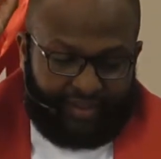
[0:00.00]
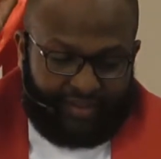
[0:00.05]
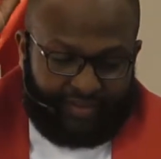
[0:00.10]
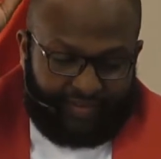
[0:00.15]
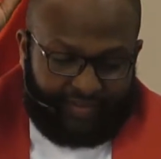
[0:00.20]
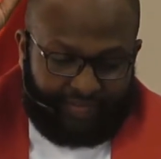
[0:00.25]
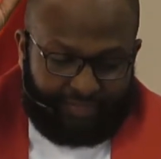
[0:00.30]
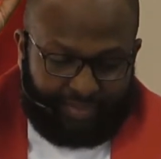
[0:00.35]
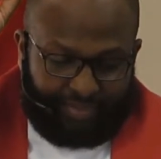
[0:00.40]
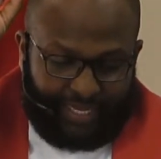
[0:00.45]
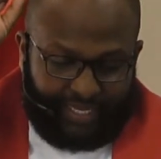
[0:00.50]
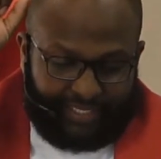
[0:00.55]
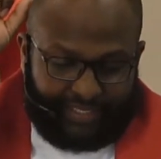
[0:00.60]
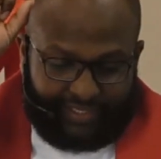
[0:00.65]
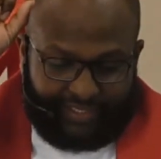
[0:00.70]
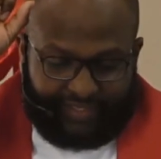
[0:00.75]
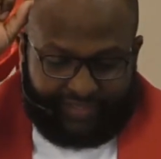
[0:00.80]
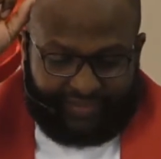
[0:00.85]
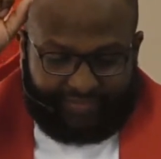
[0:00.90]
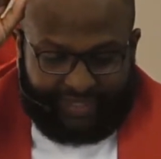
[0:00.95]

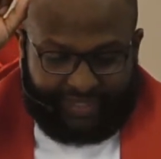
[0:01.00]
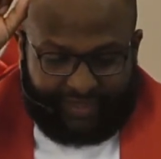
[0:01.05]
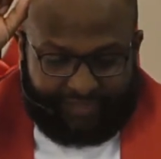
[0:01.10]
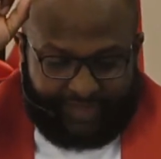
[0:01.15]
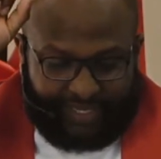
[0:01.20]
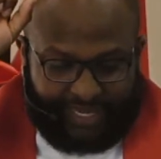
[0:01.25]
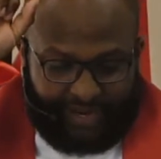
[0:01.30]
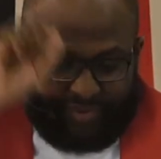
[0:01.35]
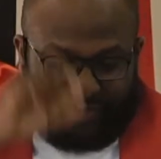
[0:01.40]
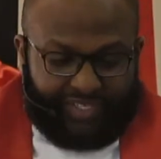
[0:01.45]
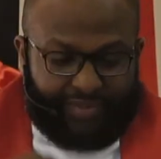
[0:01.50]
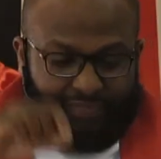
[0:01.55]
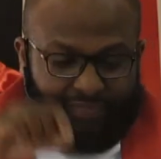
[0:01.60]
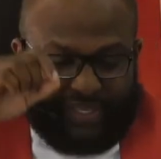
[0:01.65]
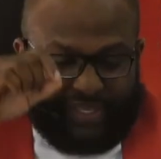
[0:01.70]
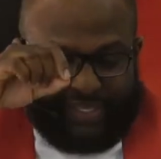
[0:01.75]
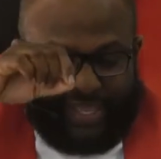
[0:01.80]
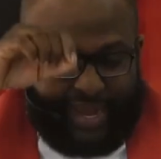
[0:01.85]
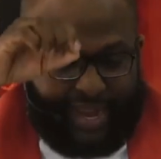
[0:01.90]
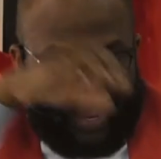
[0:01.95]
But, but, but here is
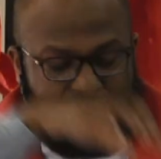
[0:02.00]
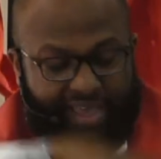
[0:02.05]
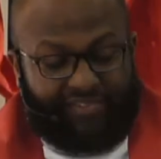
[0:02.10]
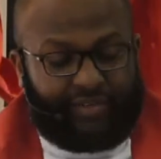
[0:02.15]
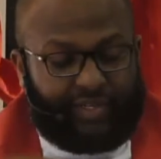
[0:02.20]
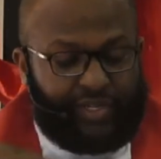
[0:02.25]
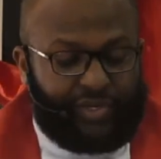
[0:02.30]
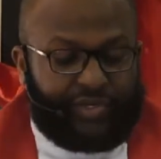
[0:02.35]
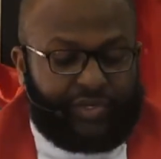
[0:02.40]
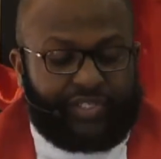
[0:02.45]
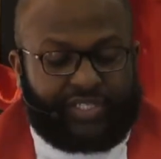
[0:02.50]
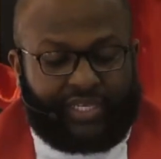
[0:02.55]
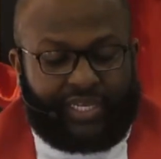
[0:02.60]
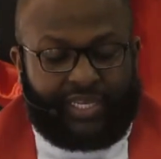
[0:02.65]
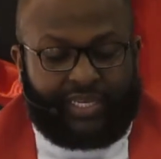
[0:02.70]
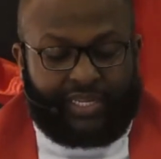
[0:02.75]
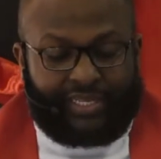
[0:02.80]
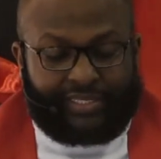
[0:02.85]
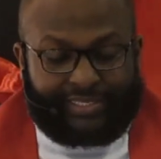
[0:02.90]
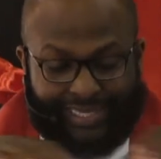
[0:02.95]
something that I have learned
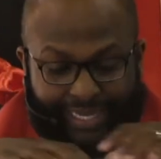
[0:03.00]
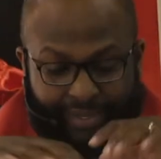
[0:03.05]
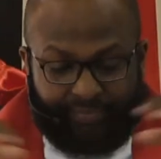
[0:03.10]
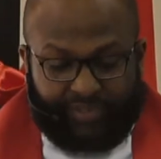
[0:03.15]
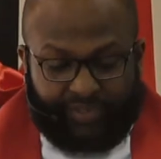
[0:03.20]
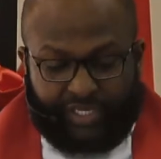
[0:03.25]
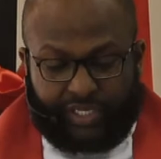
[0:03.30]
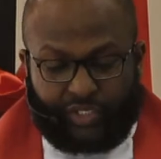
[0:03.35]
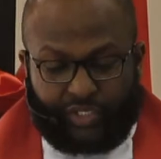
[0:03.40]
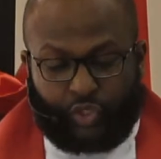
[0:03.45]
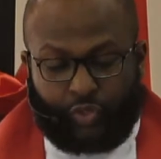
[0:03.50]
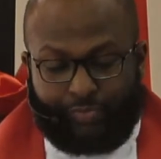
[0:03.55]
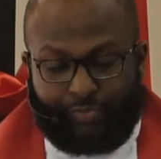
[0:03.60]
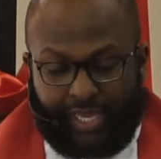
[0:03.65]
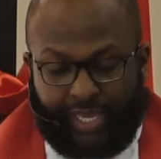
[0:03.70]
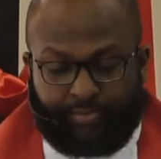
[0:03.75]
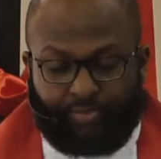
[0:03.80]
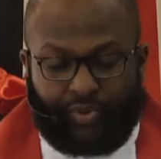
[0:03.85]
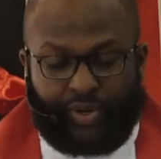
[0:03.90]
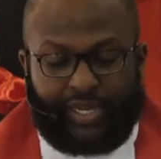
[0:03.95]
in attempting to
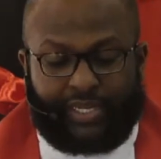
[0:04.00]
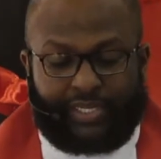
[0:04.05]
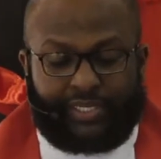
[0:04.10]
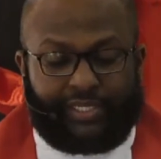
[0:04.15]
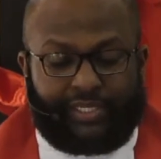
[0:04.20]
make bread